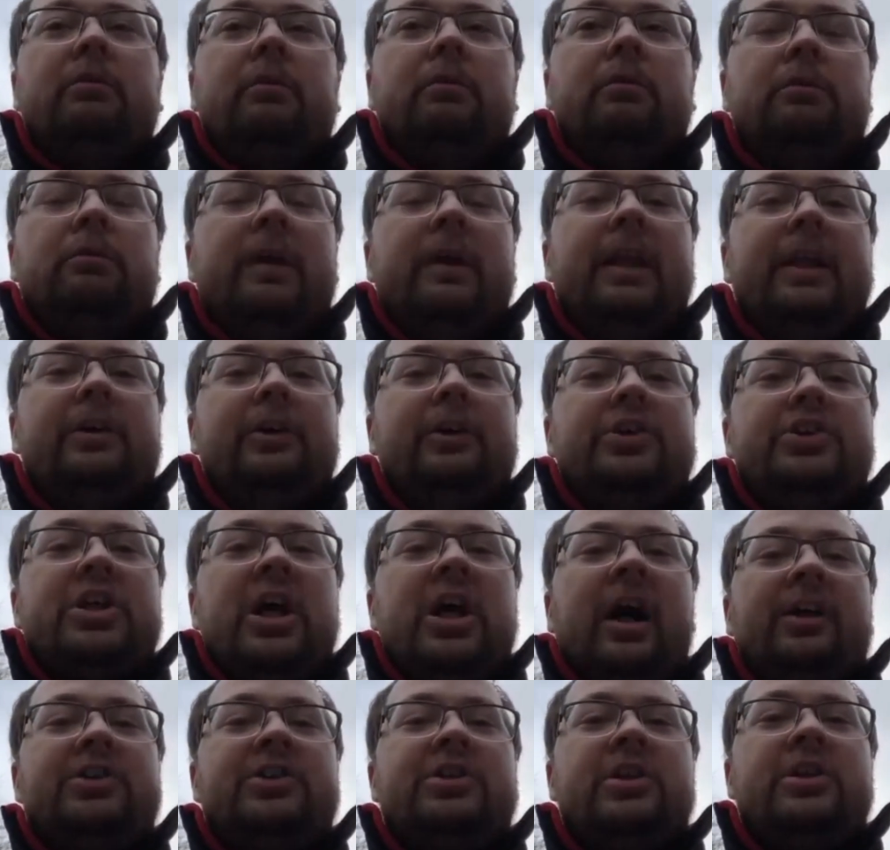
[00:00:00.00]
really good
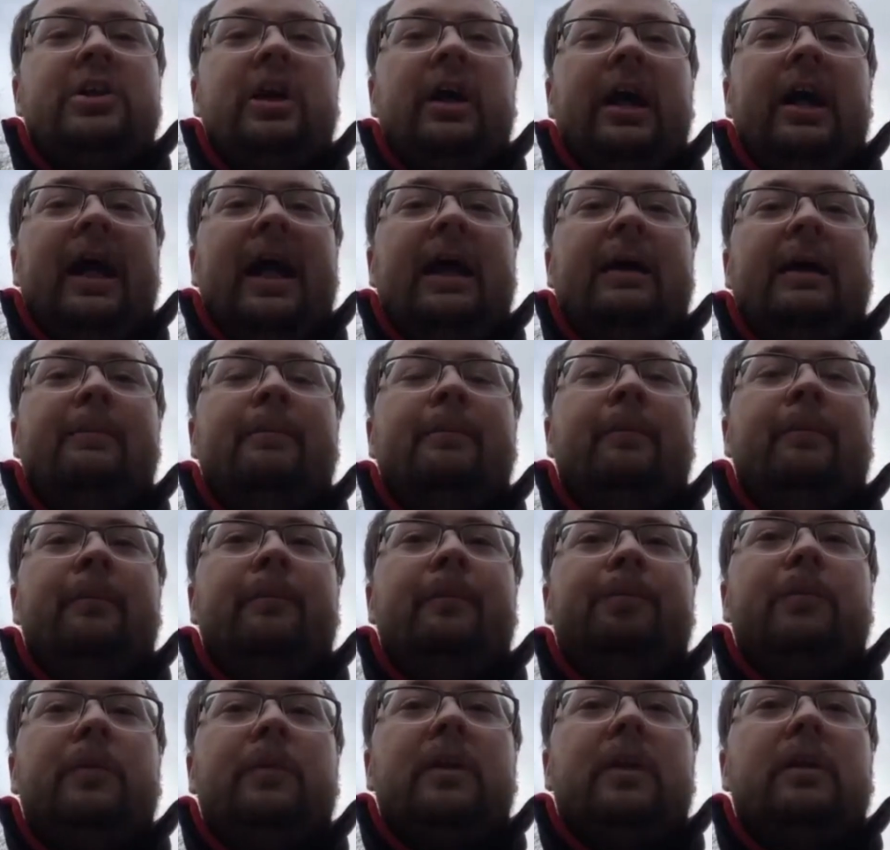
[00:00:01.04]
charge
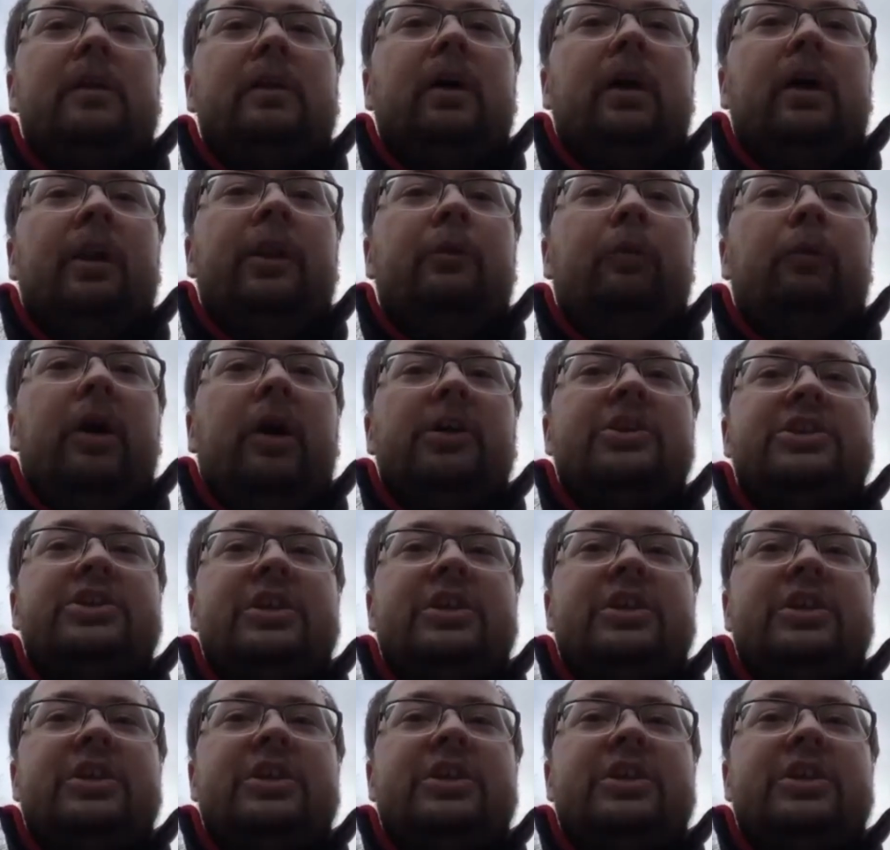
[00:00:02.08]
on the watch.